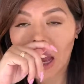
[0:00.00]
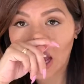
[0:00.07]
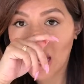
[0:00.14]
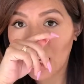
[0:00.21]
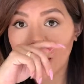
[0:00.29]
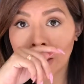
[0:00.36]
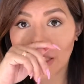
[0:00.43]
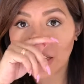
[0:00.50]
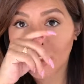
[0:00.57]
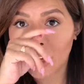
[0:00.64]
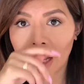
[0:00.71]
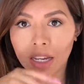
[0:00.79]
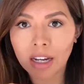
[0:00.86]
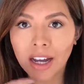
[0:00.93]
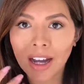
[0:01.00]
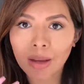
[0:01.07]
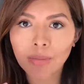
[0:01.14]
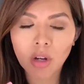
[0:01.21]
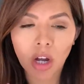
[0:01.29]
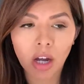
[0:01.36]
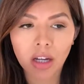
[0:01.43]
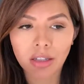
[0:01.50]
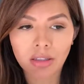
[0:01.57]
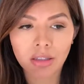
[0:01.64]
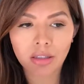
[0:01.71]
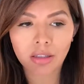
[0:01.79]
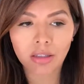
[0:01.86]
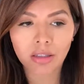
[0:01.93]
and I'm not
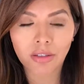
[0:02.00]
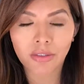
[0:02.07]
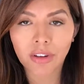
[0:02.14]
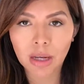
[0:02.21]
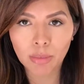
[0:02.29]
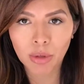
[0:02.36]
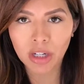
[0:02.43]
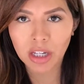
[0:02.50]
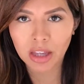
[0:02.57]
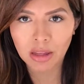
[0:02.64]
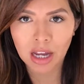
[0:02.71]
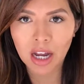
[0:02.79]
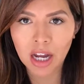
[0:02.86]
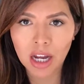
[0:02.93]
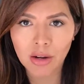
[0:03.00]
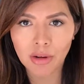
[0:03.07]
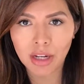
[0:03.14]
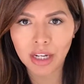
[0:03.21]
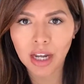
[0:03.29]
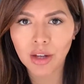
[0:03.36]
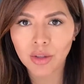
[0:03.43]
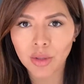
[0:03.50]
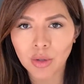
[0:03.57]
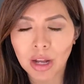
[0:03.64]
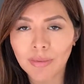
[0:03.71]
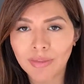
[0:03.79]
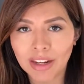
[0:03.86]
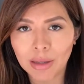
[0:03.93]
vibrating that high right now, so
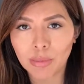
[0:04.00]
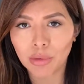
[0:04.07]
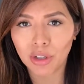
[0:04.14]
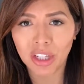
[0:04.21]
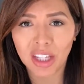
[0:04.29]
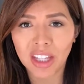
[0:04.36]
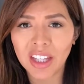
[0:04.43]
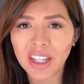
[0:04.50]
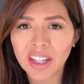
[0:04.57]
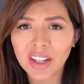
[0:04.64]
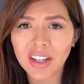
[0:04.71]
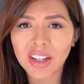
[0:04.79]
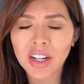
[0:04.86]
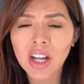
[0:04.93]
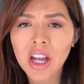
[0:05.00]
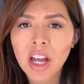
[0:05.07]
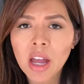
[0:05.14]
I'm vibrating here,